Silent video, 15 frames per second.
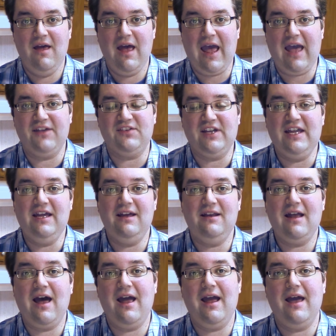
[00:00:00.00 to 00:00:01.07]
As a kid,
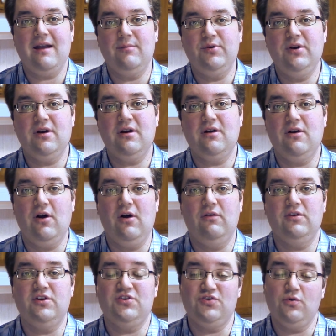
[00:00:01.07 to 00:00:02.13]
I had a book
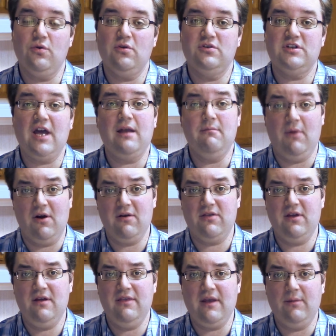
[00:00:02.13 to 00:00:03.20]
called George and
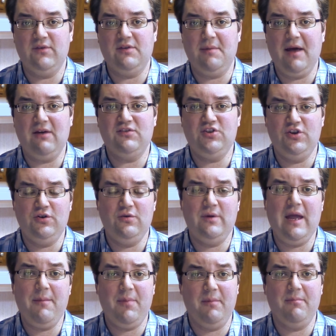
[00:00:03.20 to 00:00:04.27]
Martha that was about two
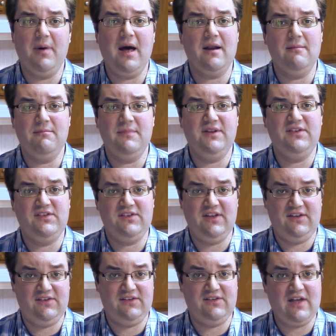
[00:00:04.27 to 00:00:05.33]

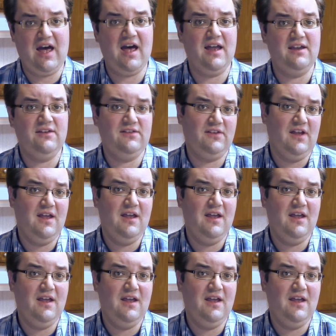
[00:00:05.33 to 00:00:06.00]
eyes,